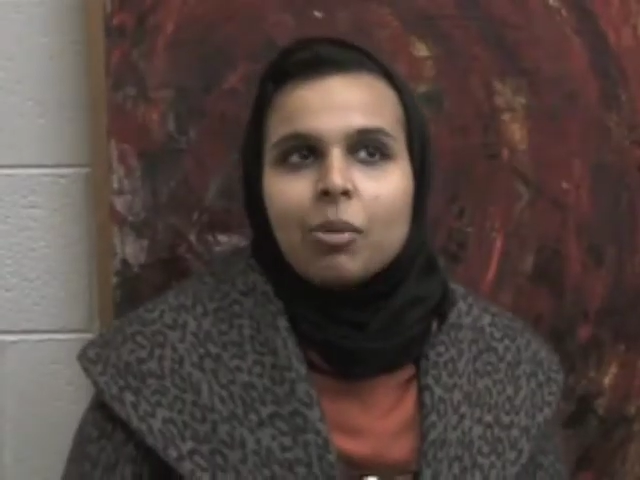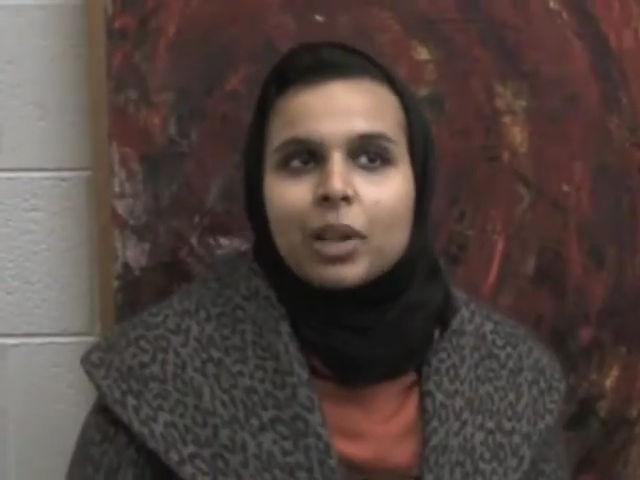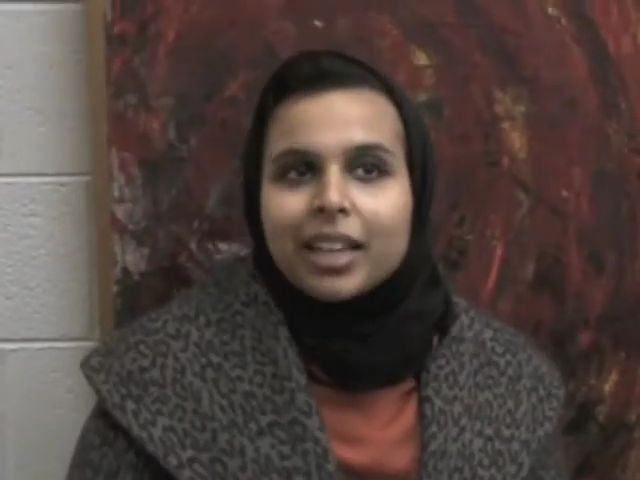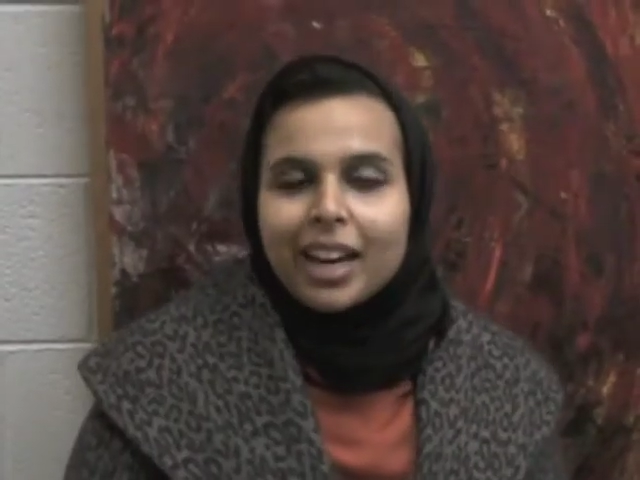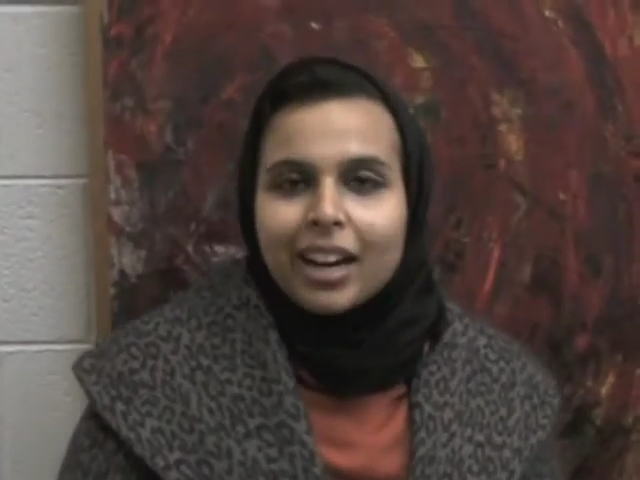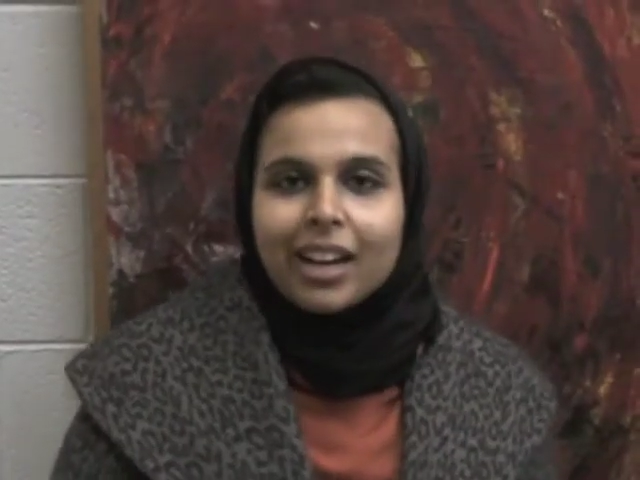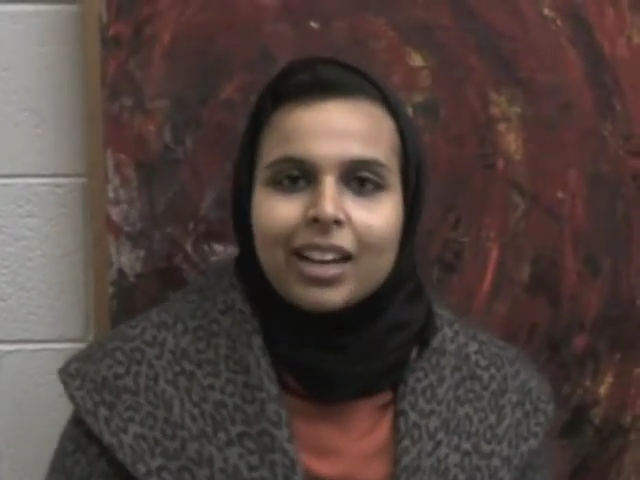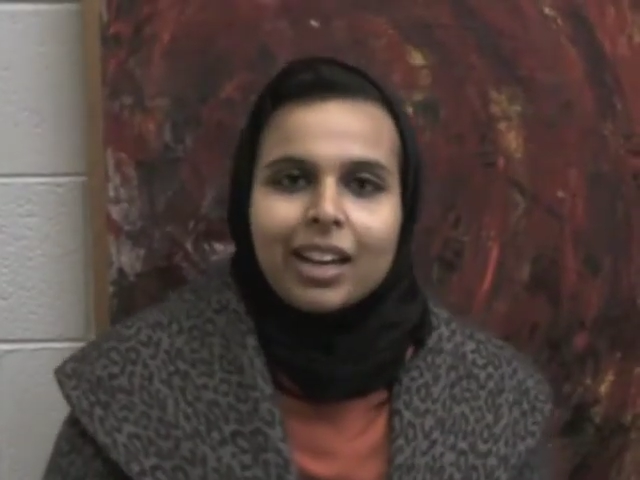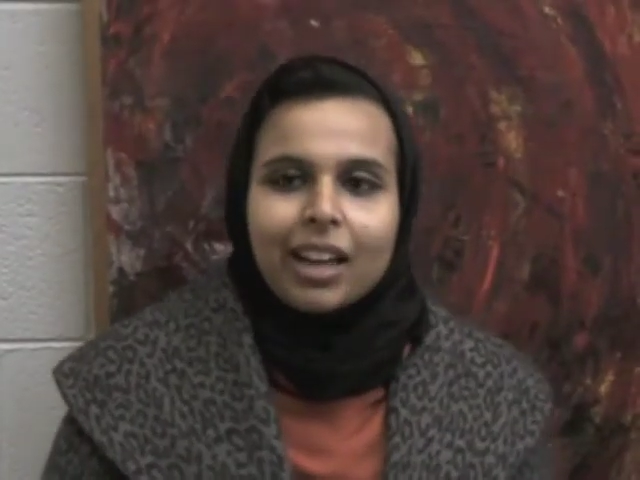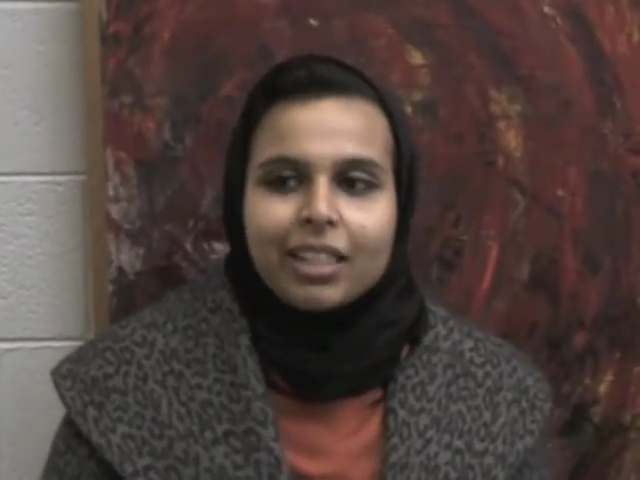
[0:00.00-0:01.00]
Well,
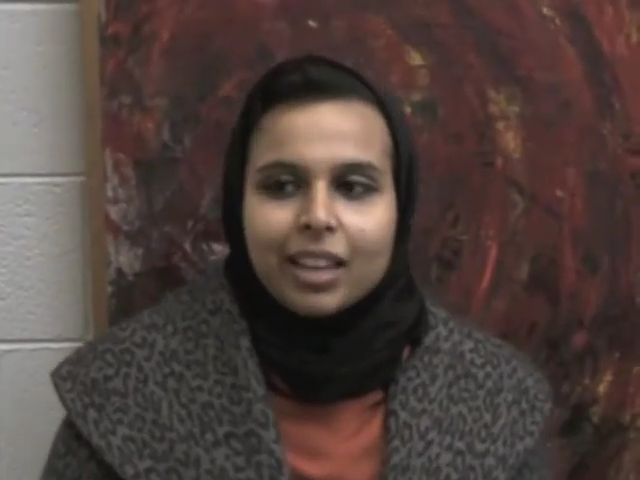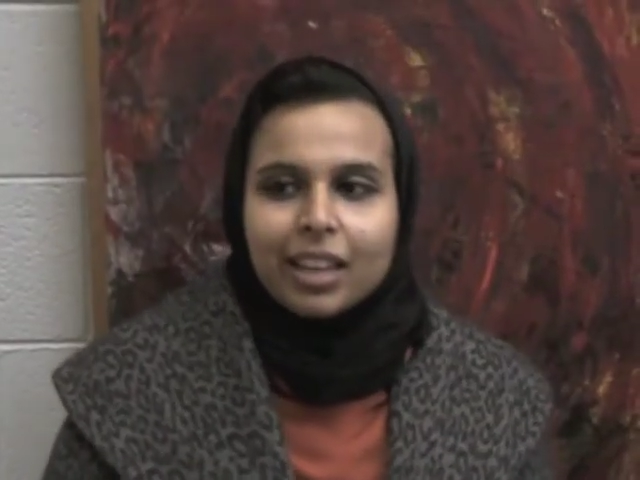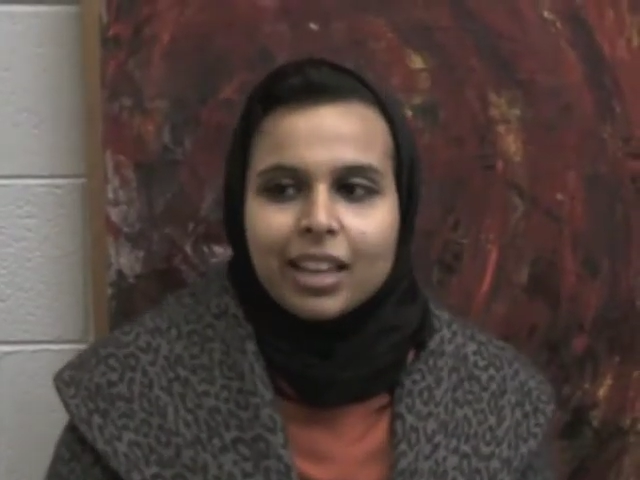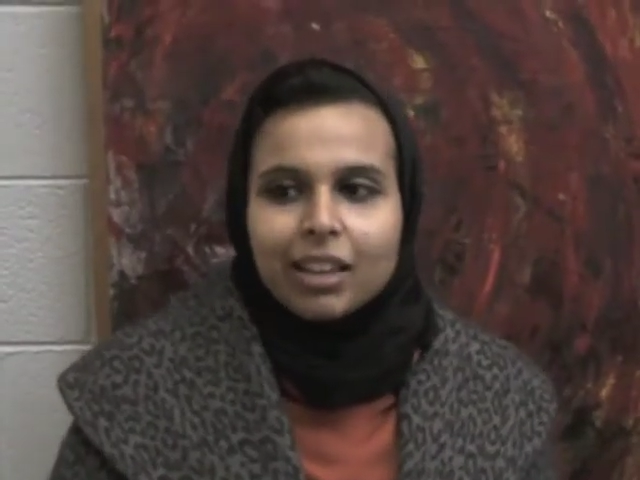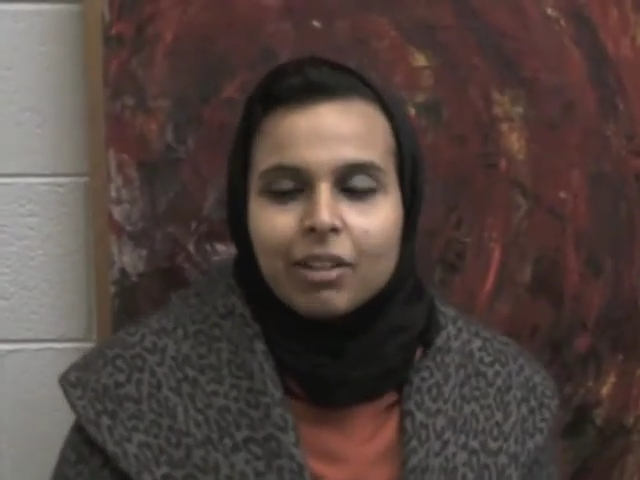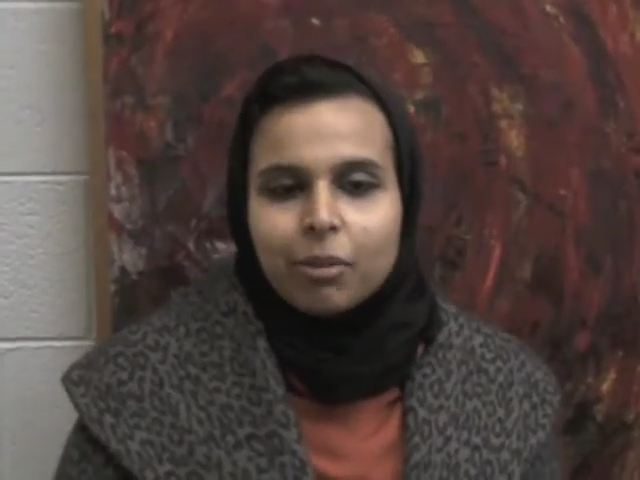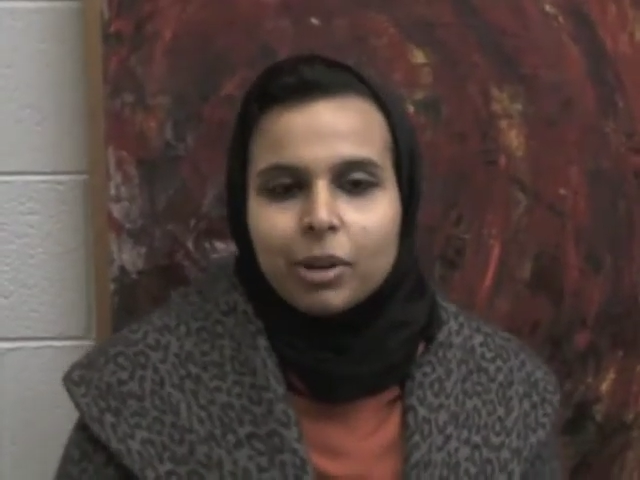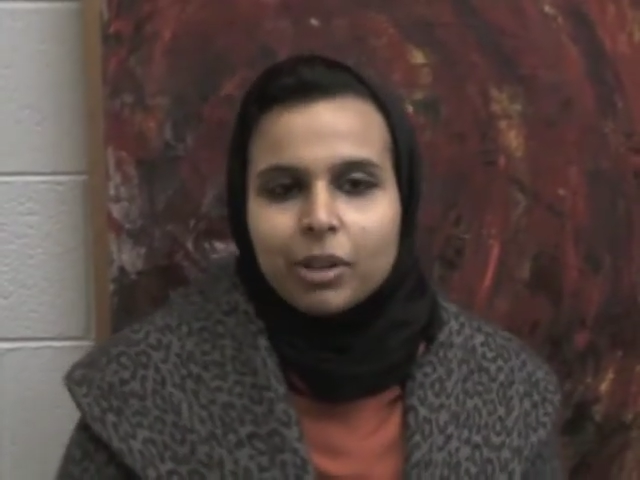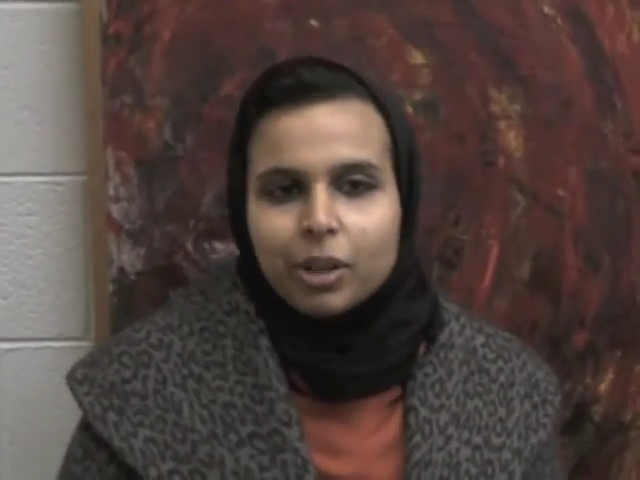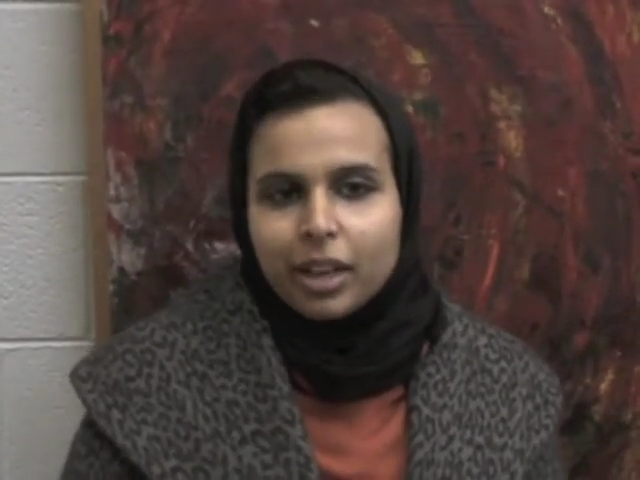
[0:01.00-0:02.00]
caring. I think
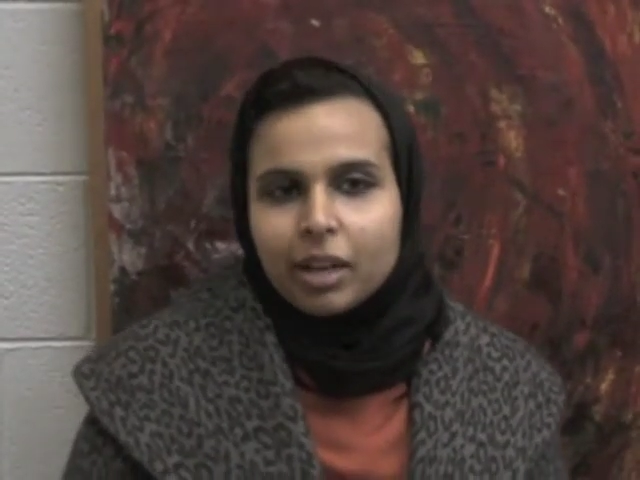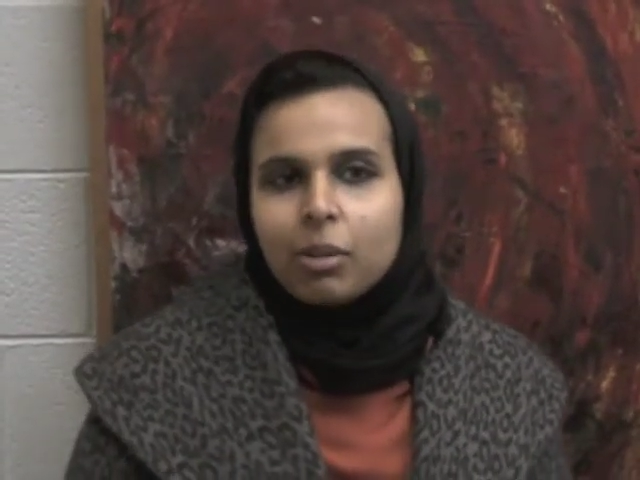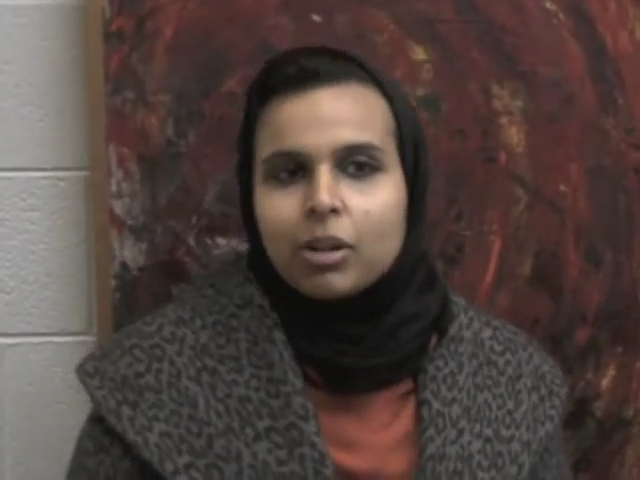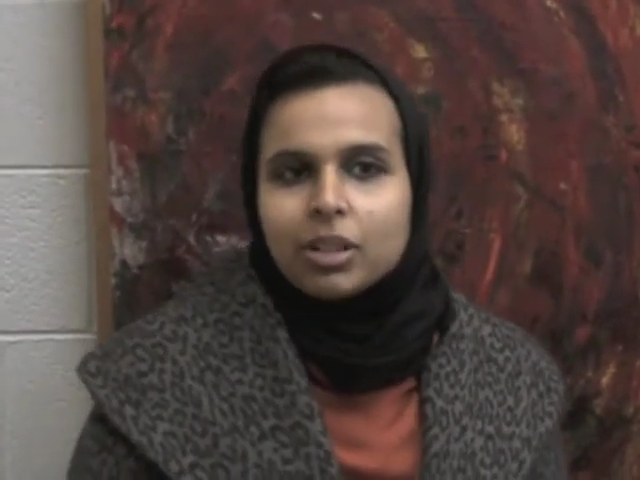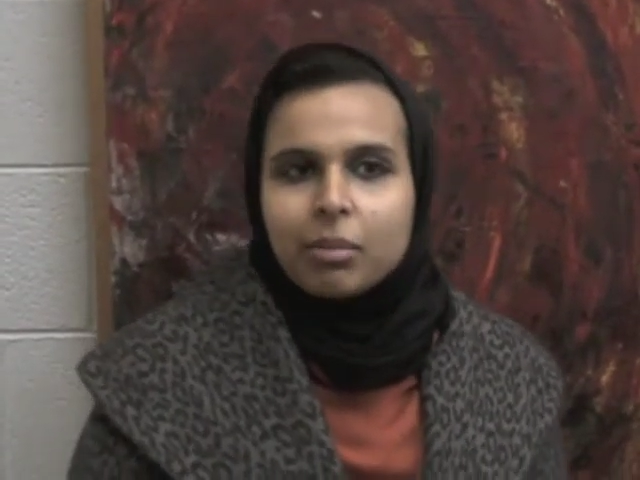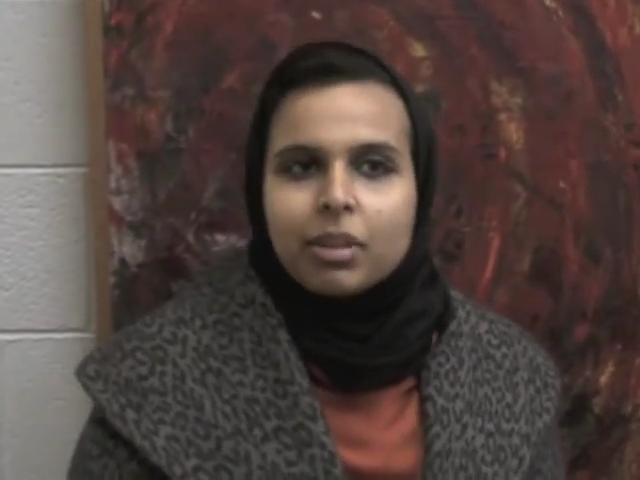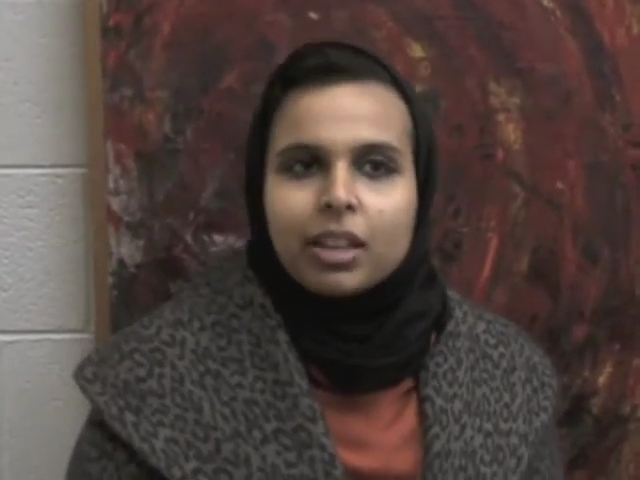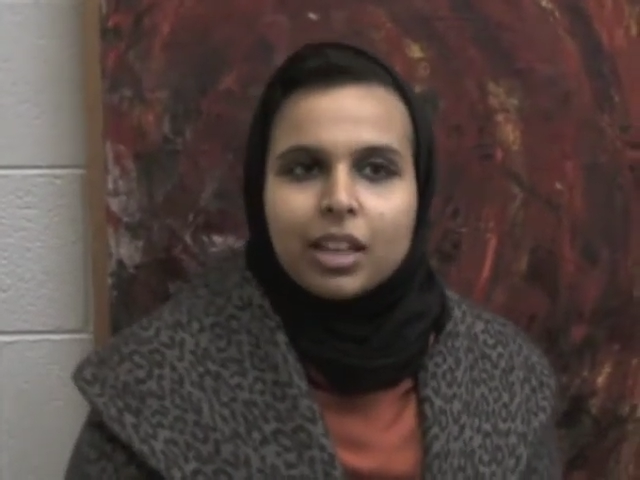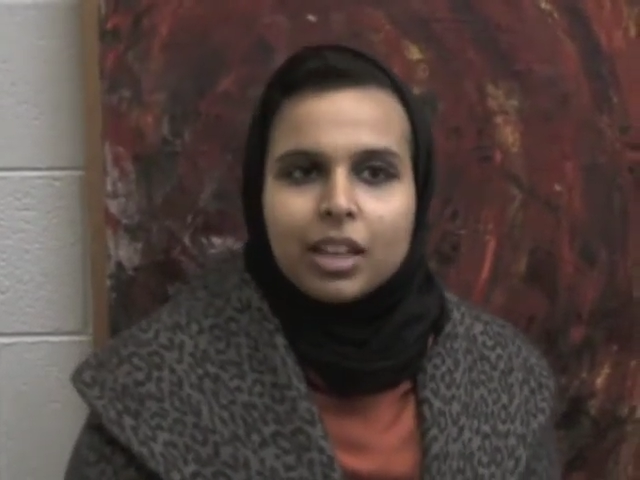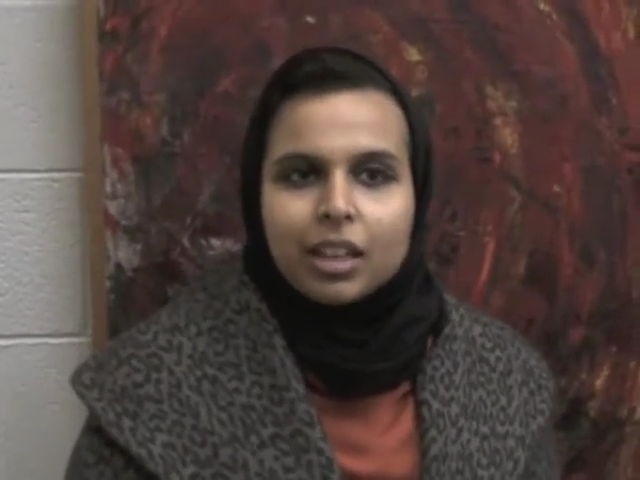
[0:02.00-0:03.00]
when you care about
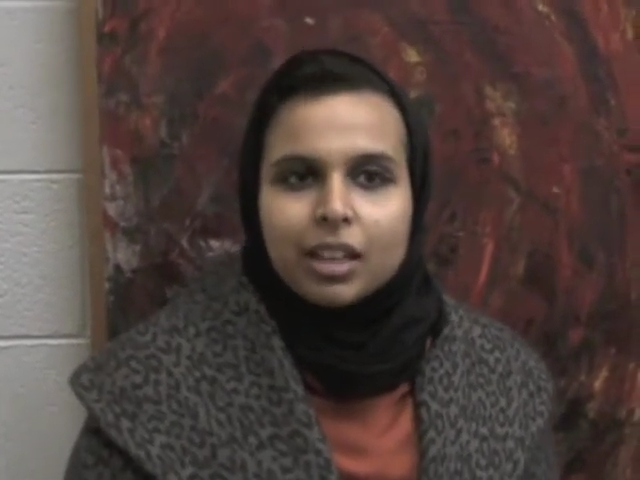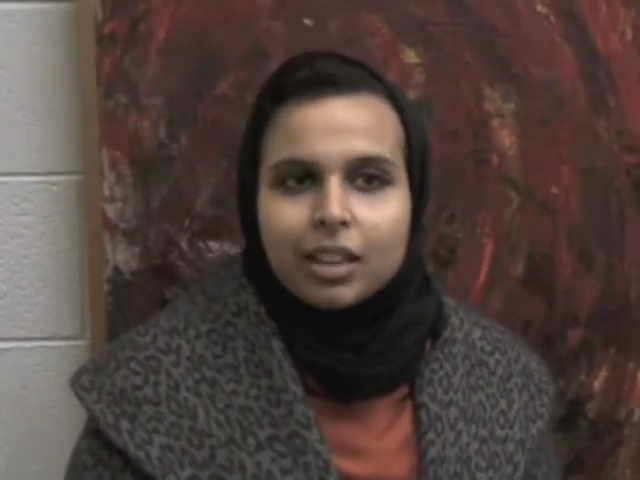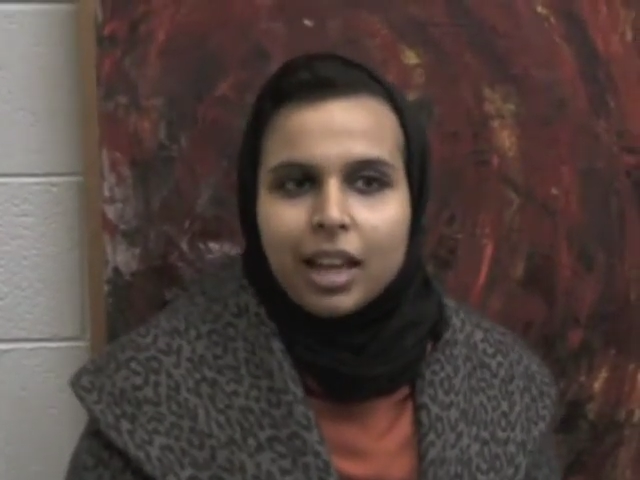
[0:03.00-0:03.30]
something,